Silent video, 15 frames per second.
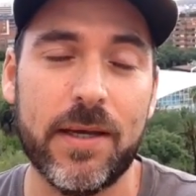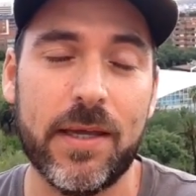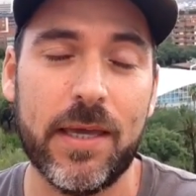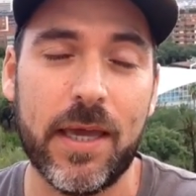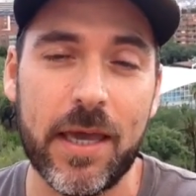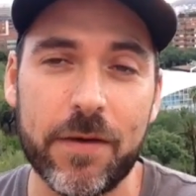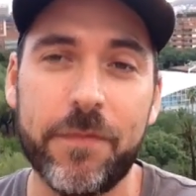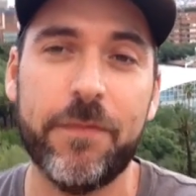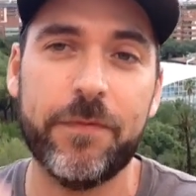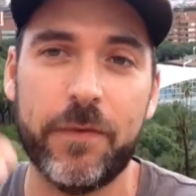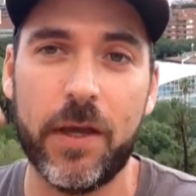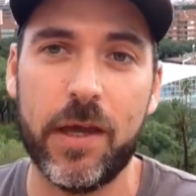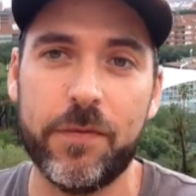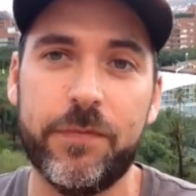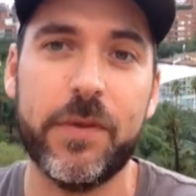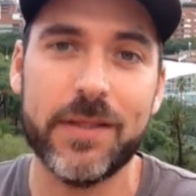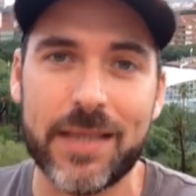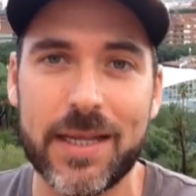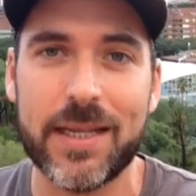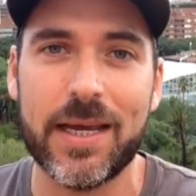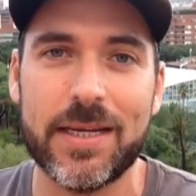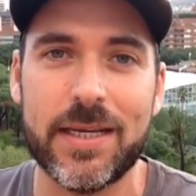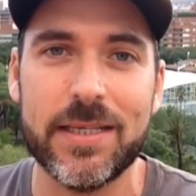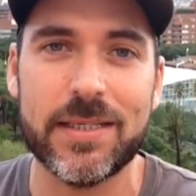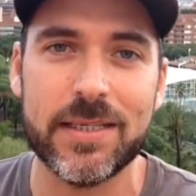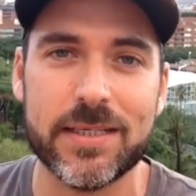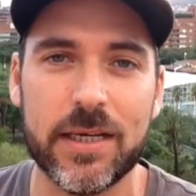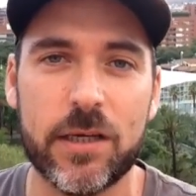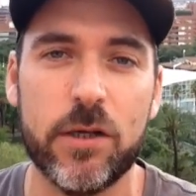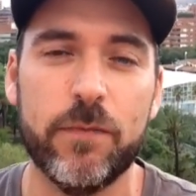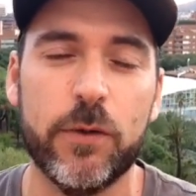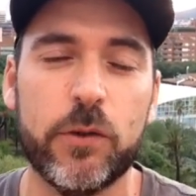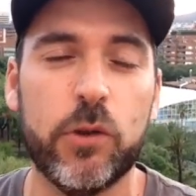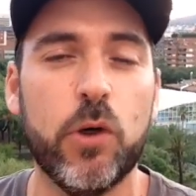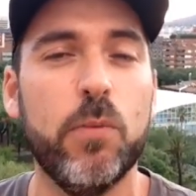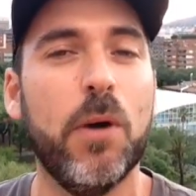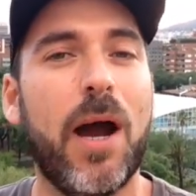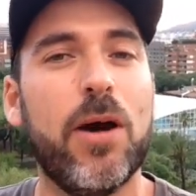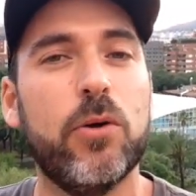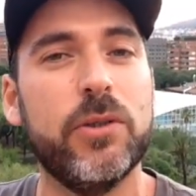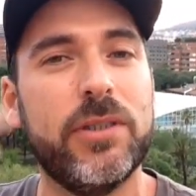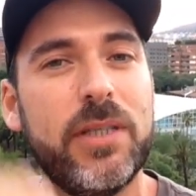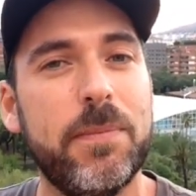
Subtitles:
if the deadline is the 2nd of October, Agusti